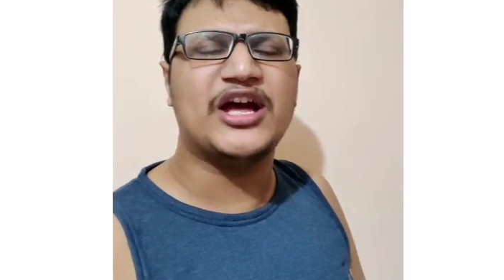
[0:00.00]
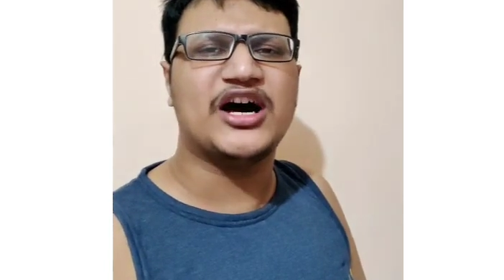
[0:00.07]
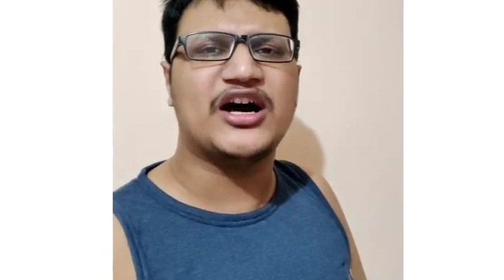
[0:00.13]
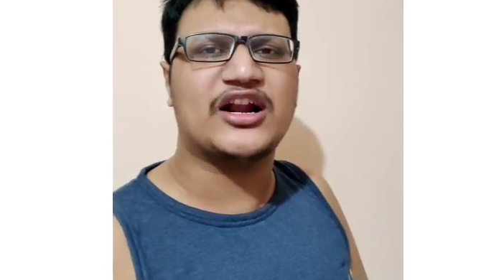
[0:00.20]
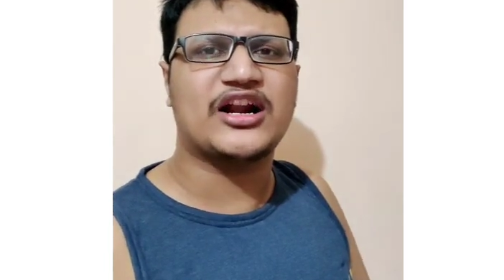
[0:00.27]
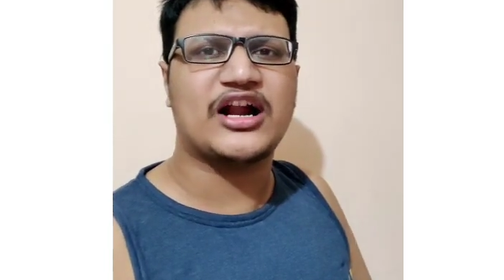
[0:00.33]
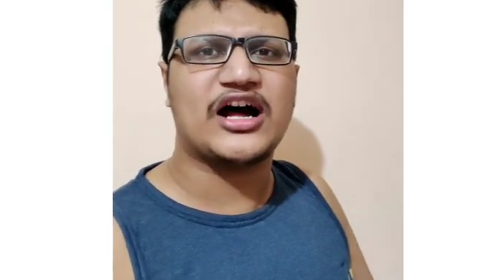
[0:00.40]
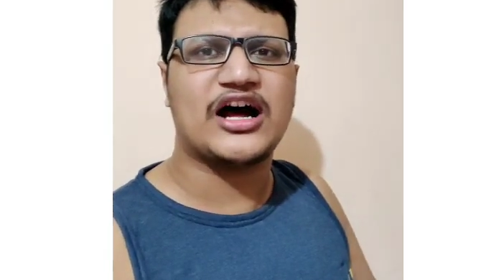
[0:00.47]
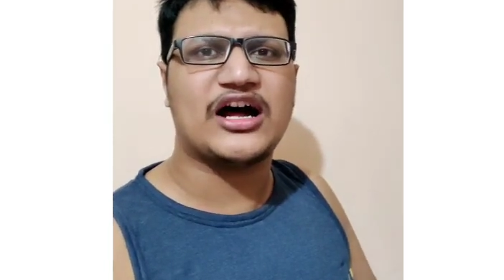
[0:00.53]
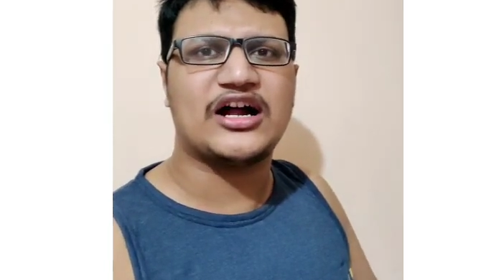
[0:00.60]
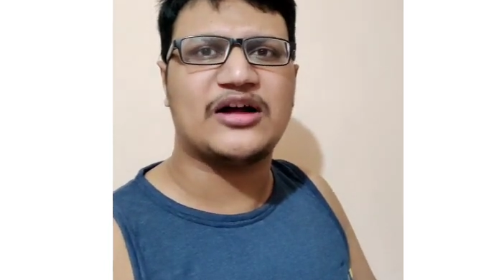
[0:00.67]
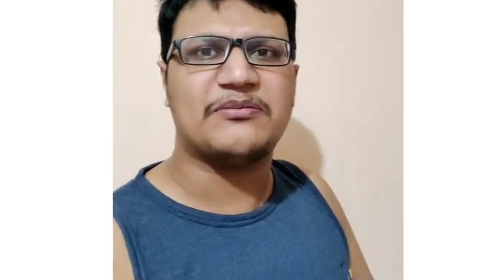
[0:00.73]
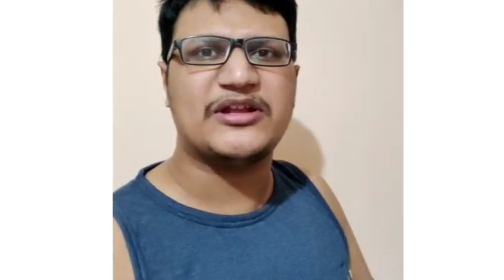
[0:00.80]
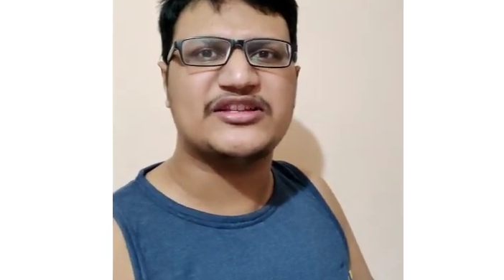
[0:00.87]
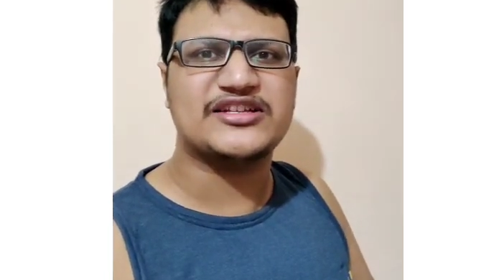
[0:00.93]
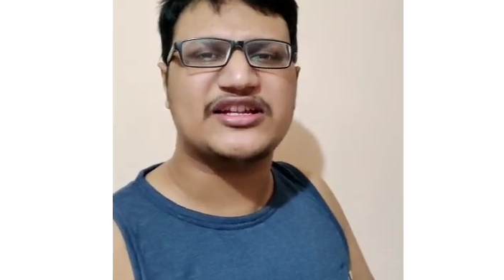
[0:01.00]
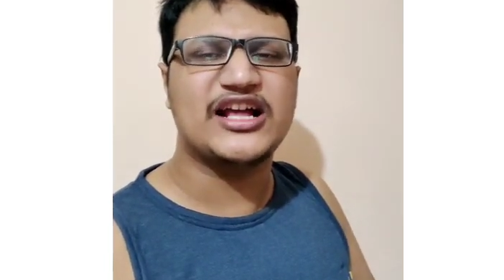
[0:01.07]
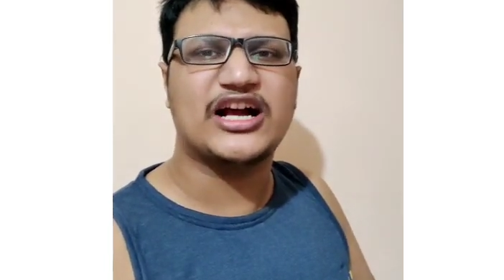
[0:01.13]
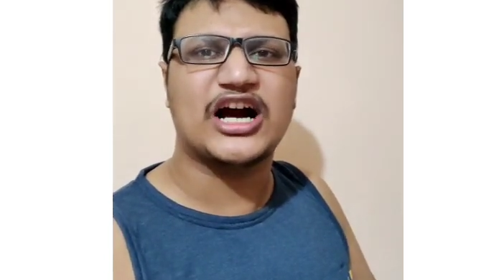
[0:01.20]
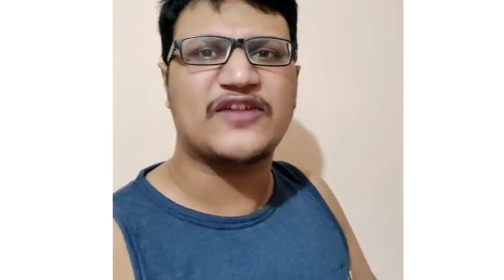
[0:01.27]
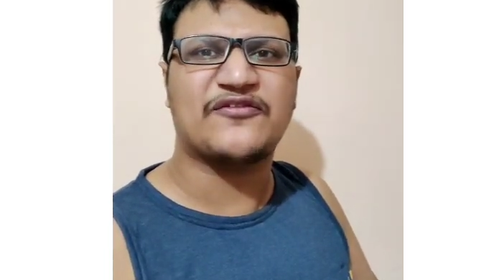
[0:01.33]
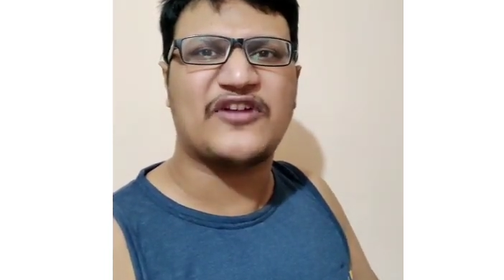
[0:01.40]
beer uh, means
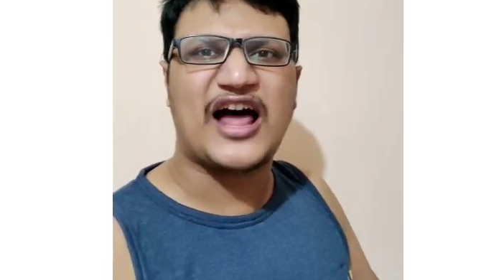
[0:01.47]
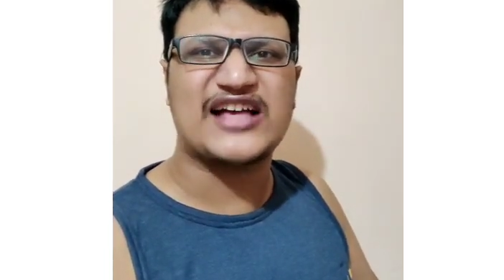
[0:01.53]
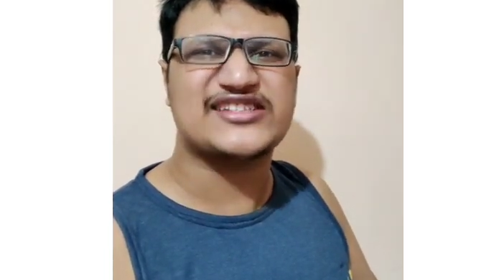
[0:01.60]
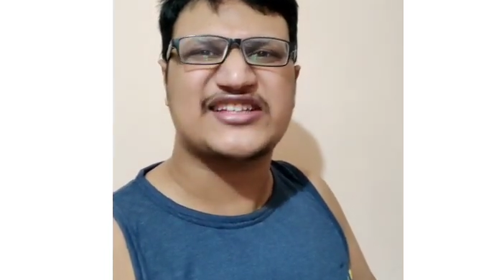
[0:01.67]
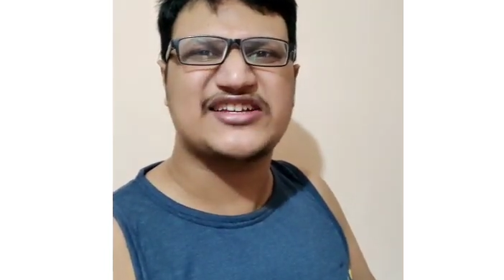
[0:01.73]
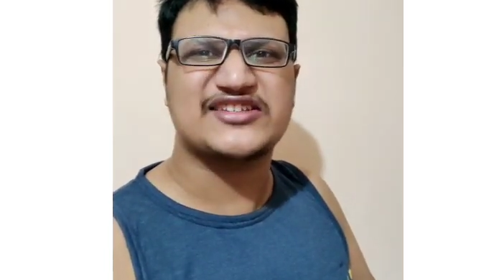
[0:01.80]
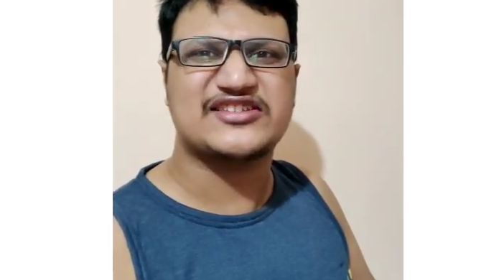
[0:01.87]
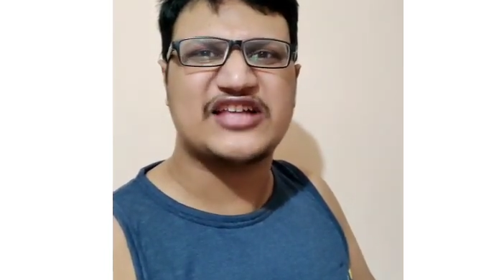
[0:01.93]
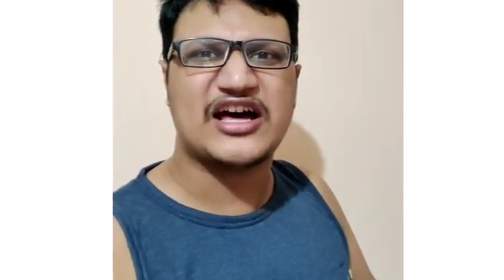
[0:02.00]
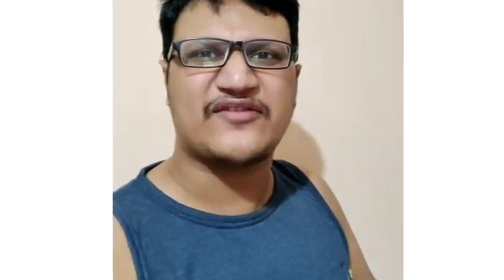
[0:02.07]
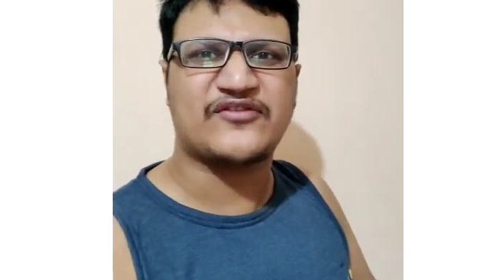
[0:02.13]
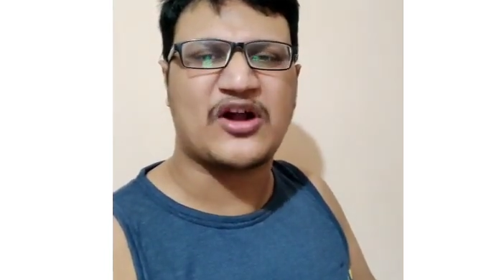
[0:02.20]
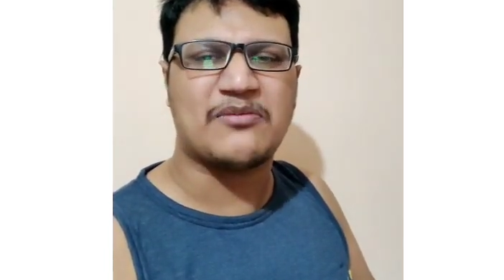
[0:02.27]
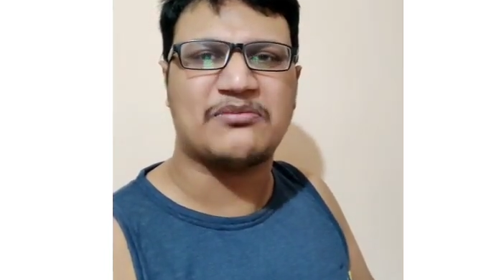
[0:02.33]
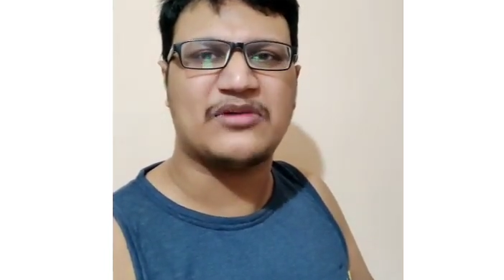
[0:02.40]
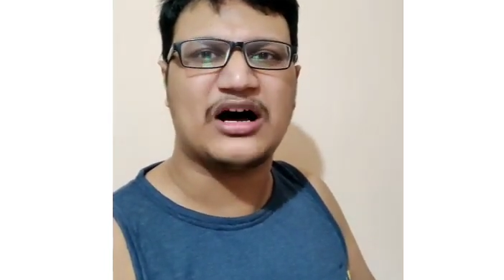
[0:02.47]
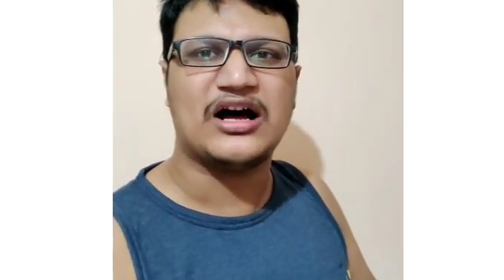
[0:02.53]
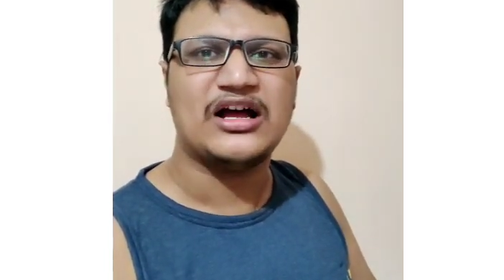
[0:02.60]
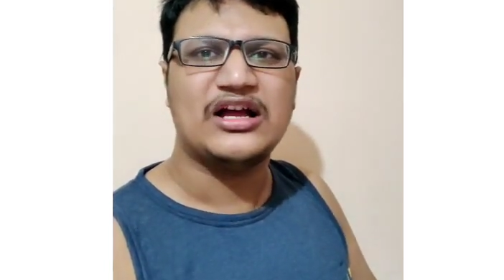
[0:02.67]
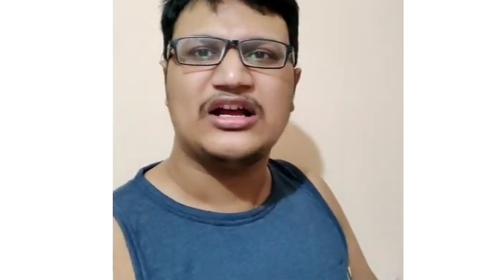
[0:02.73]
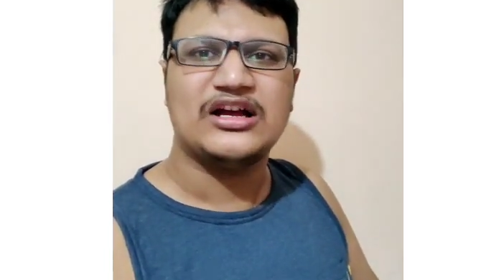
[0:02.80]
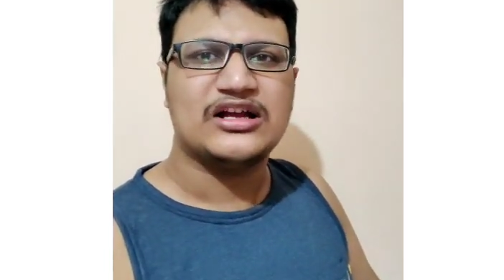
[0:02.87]
liquor flask is there from uh,
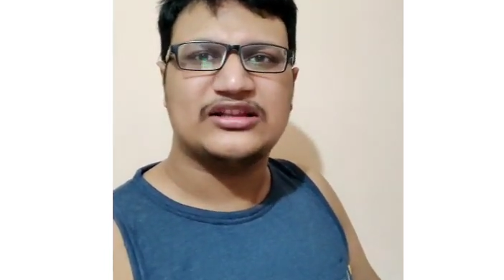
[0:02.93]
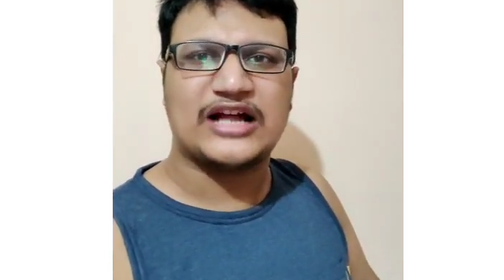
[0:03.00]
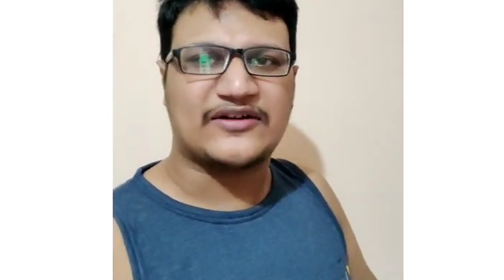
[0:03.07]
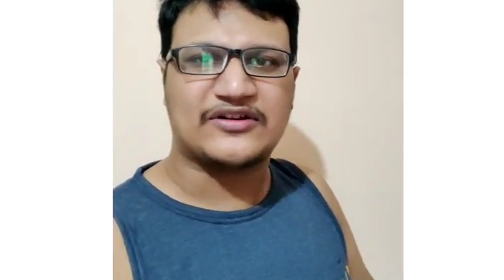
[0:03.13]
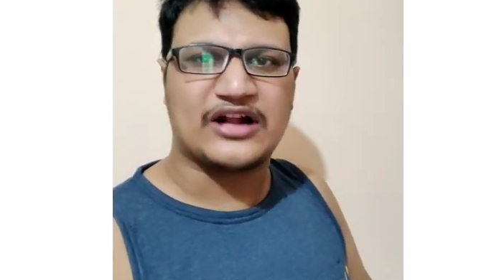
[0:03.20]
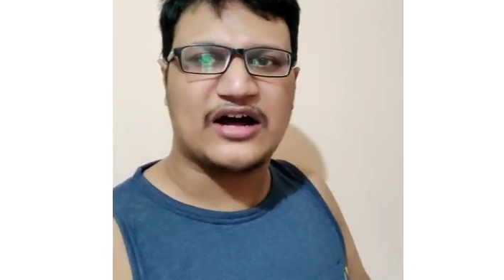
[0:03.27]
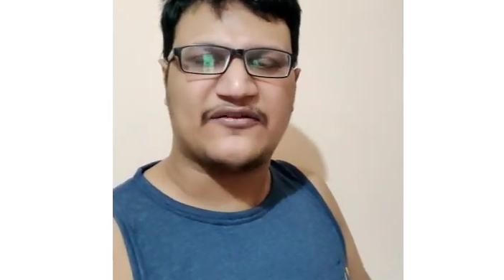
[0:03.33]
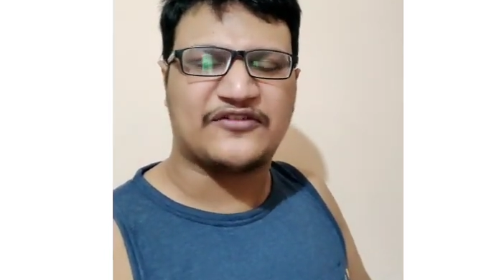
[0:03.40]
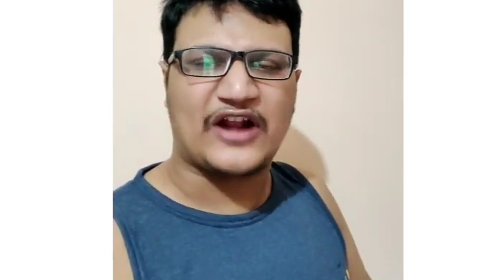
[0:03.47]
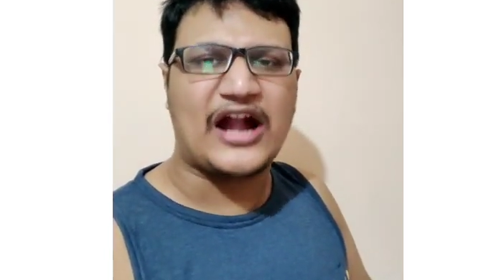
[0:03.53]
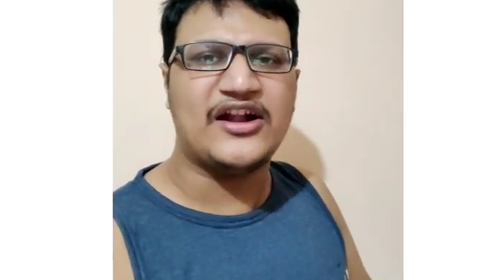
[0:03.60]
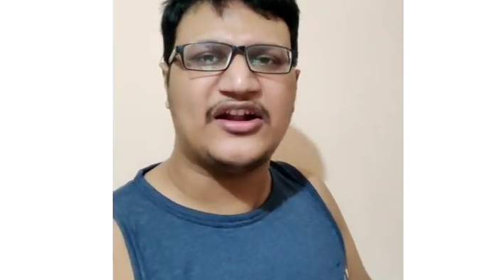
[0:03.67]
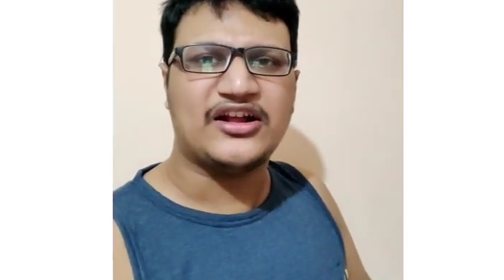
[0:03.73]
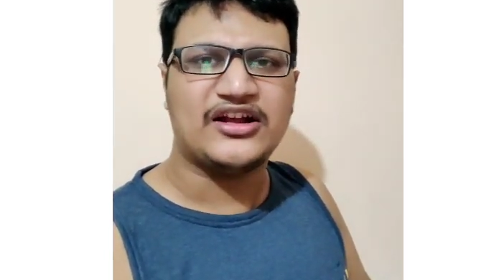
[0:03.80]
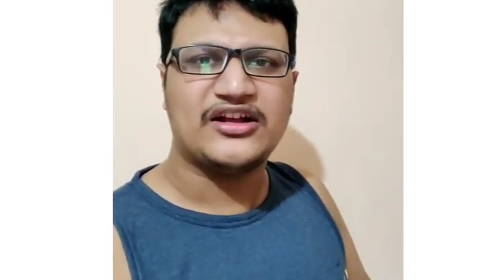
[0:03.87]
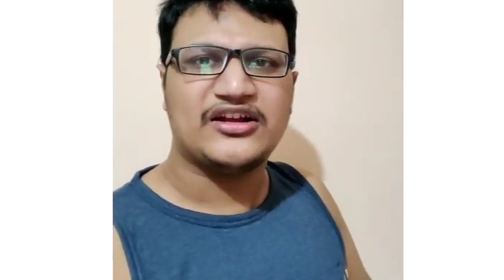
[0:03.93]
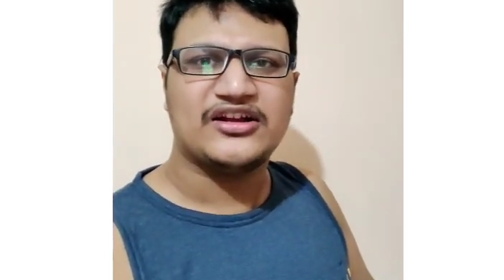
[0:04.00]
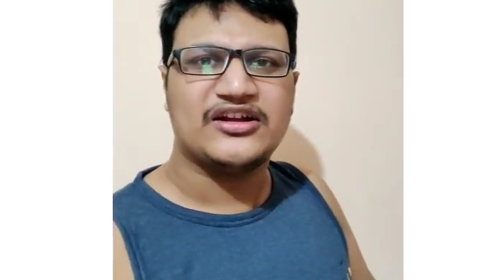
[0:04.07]
that friend